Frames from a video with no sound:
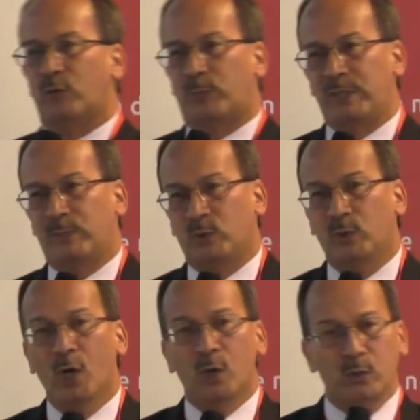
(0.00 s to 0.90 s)
for
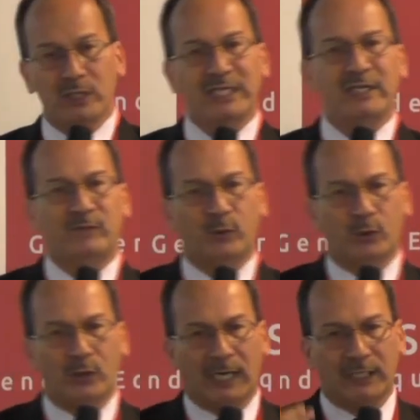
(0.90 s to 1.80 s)
people who leave
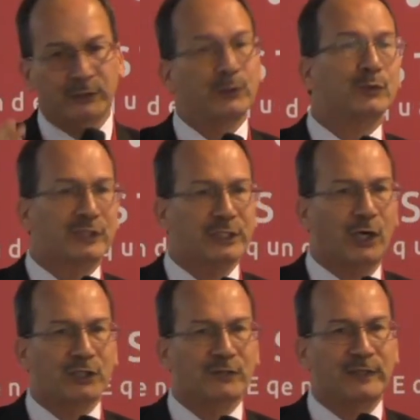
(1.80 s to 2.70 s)
or uh,
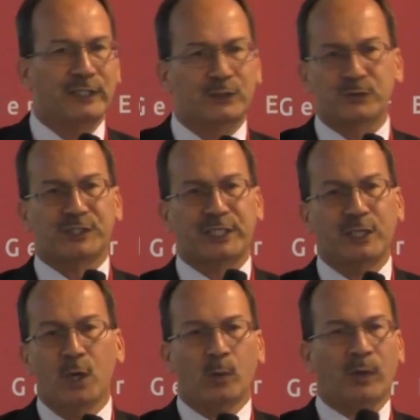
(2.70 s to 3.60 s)
UTRGV to
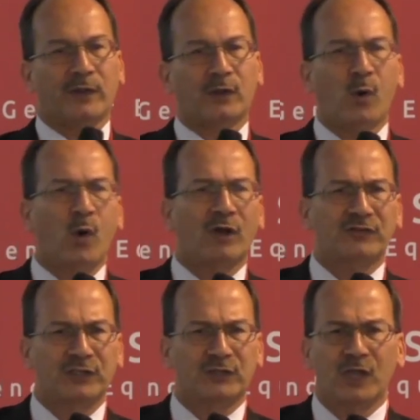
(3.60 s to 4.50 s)
see what are the
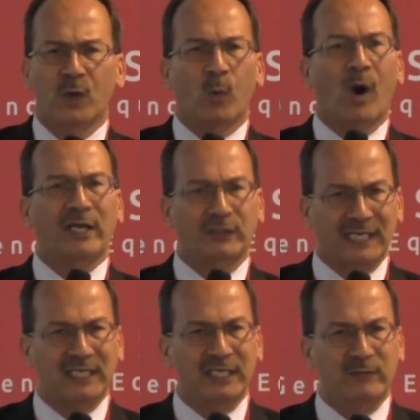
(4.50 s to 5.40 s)
causes, why are
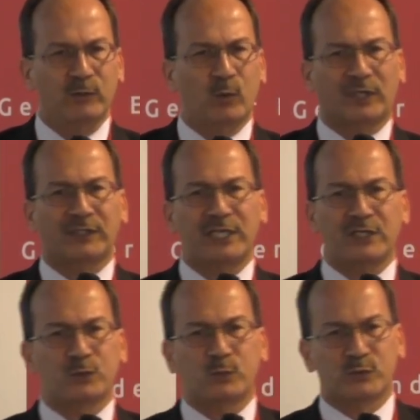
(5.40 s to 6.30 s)
they leaving, what are the
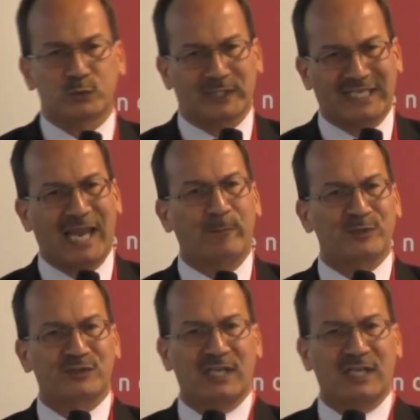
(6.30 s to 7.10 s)
issues with campus